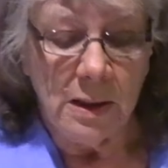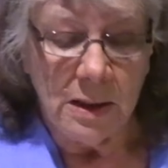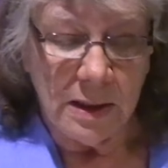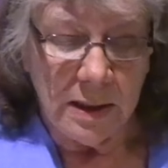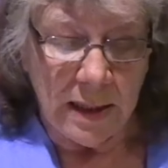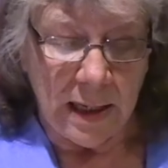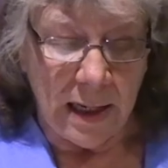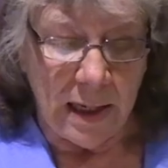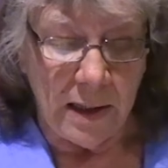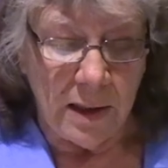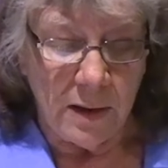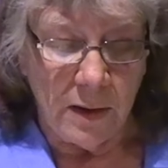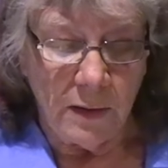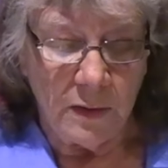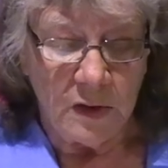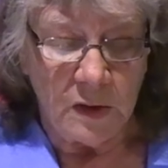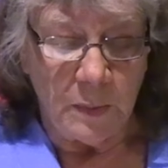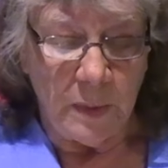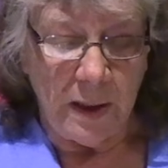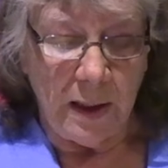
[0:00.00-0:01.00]
today
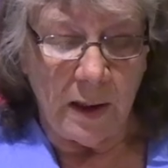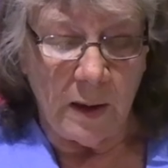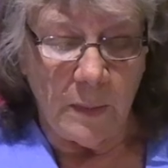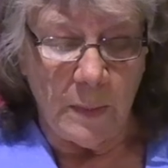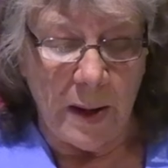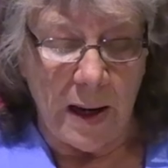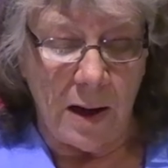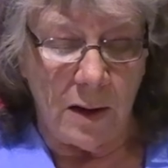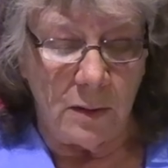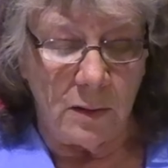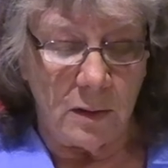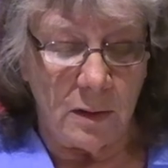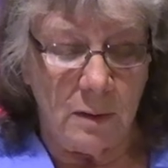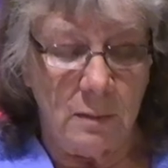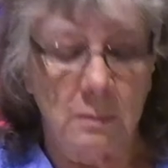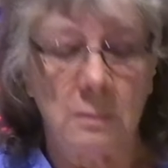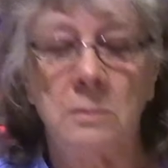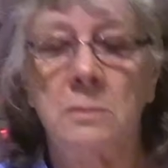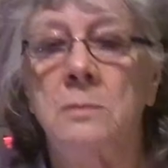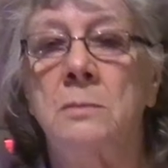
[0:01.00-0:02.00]
speak about
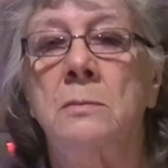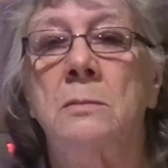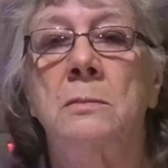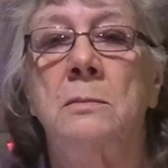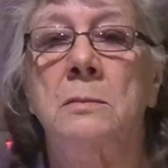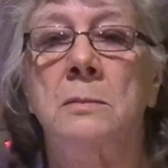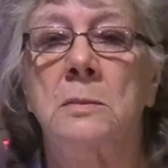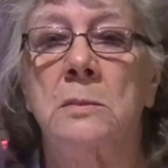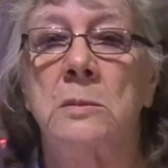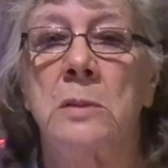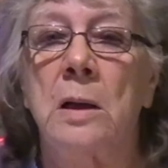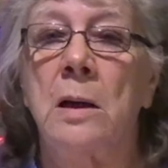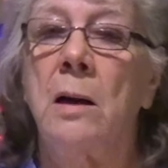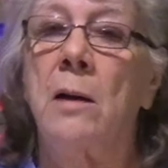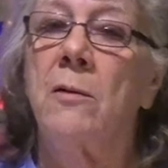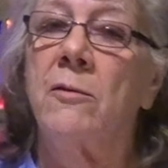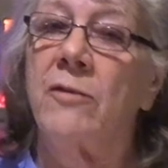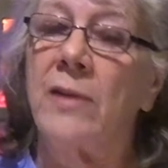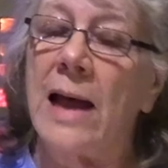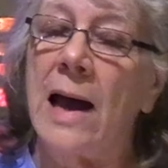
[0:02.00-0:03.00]

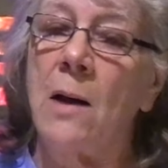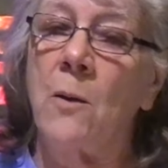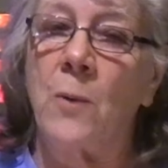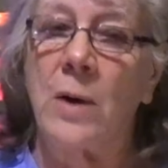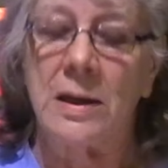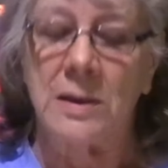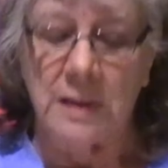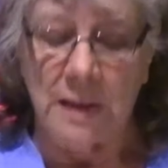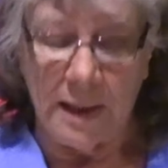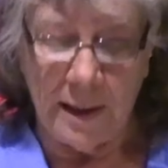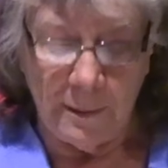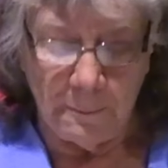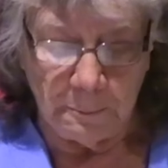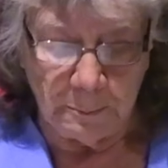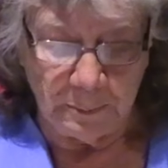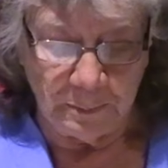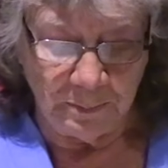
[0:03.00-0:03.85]
flat Wesley